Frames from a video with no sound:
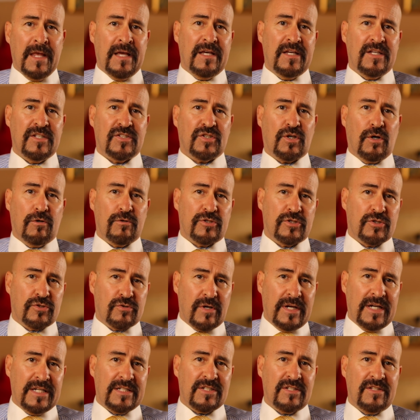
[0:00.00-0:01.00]
is go
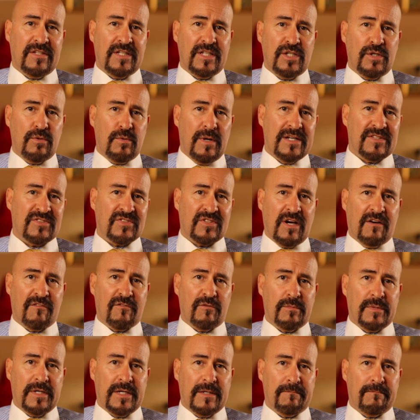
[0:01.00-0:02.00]
straight to the US
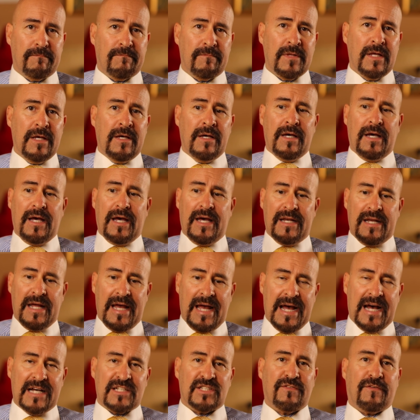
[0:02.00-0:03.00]
government and
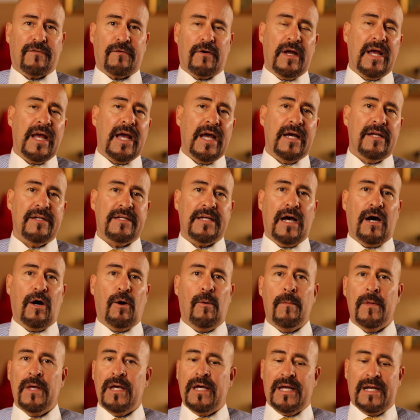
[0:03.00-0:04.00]
ask for a
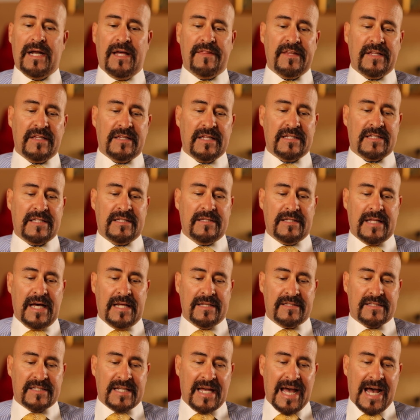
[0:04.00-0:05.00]
handout. And I think that
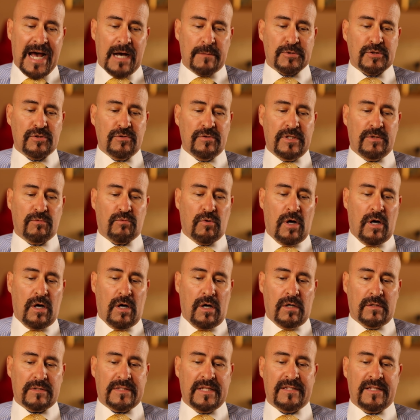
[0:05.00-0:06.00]
that's absolutely
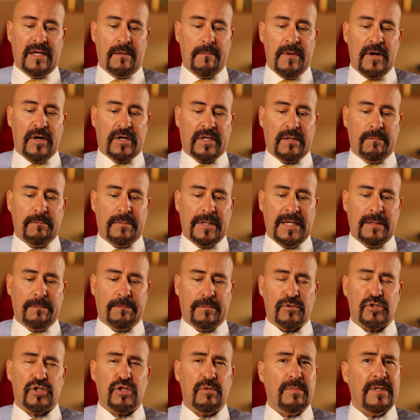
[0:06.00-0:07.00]
wrong, that the American
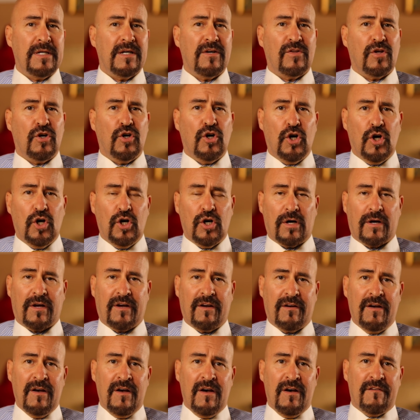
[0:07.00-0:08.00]
people should be on the
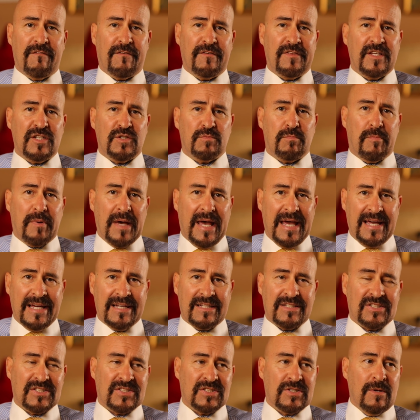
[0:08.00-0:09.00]
hook for these
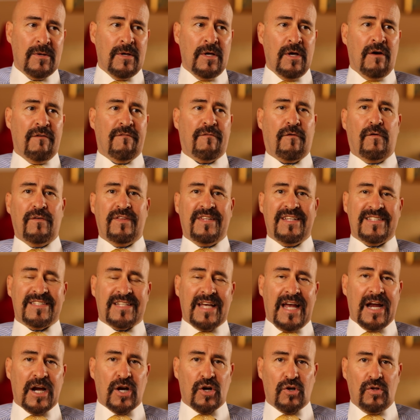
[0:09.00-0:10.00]
banks, for these
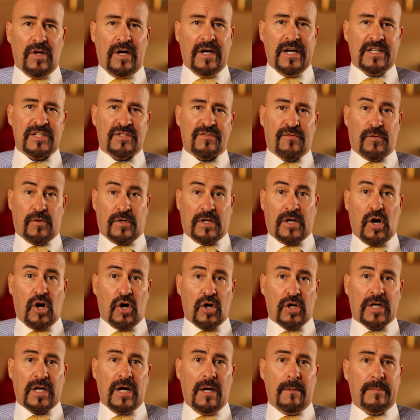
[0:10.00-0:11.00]
airlines, for
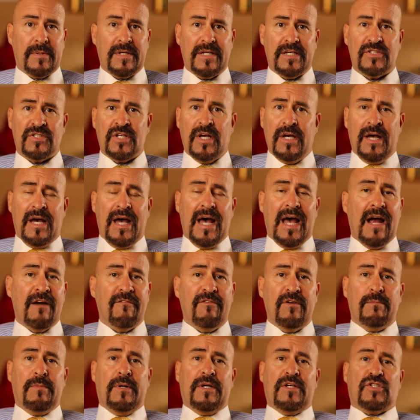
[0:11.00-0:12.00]
car companies.
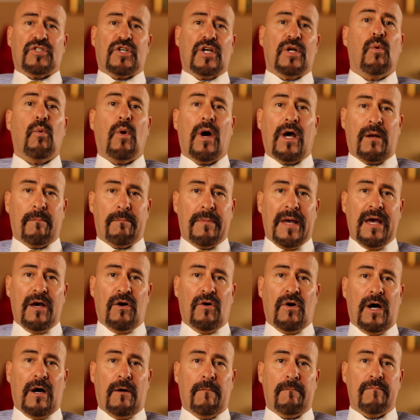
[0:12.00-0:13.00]
Everybody's going to want a
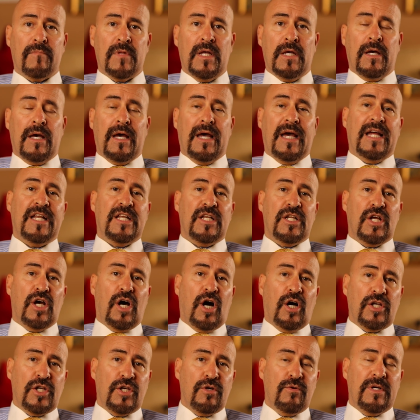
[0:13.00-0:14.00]
bailout. And
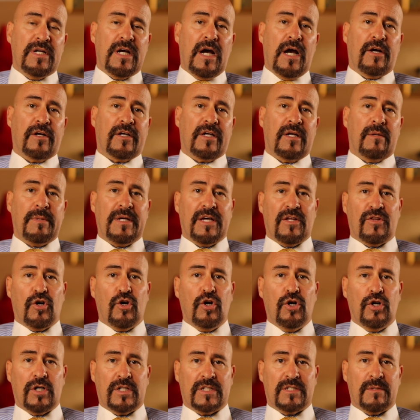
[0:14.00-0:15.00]
you and I are going to be on the
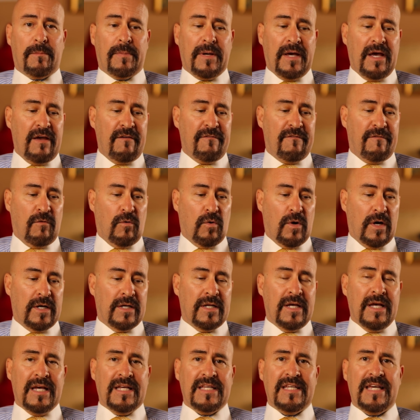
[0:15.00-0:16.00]
hook to pay for it.
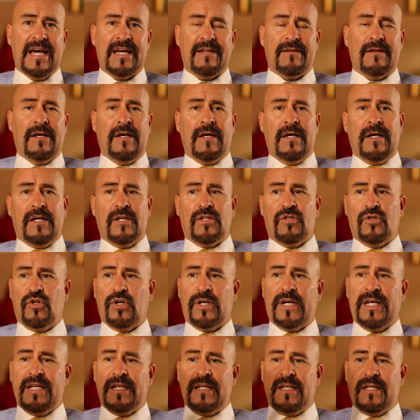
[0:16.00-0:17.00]
Yet,
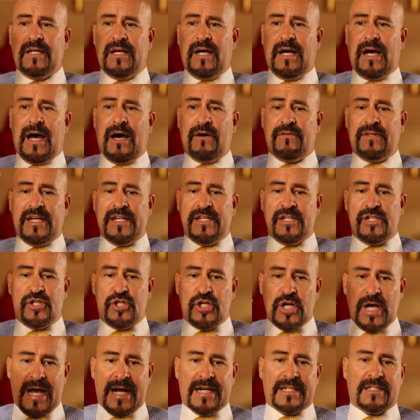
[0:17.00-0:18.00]
look at how they
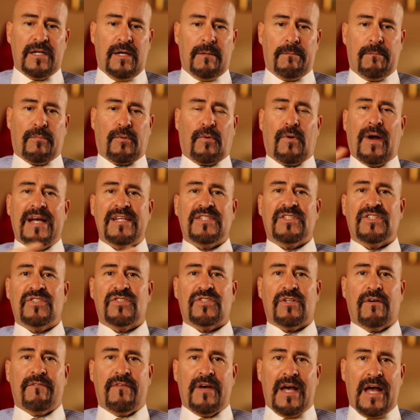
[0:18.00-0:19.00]
jacked up
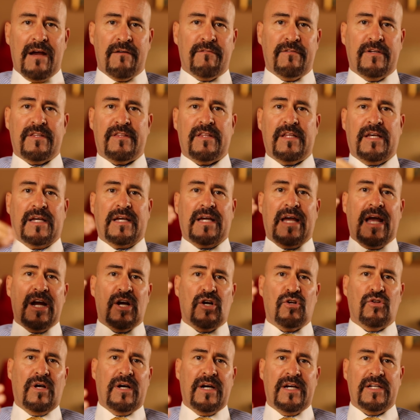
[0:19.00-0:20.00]
prices of everything.
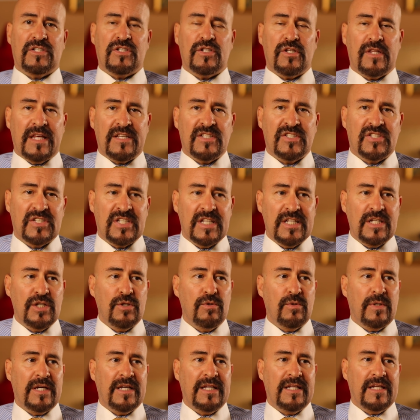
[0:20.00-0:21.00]
Airlines, they sit
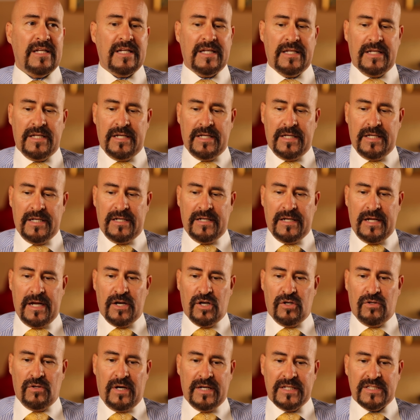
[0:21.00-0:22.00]
you in, in, in an
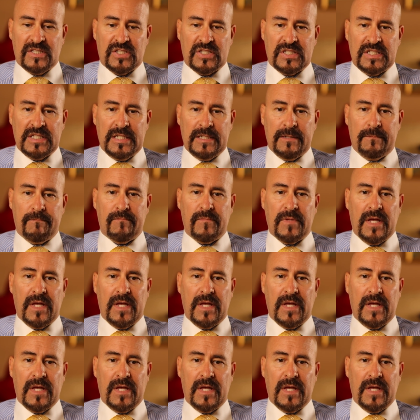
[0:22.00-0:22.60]
airline seat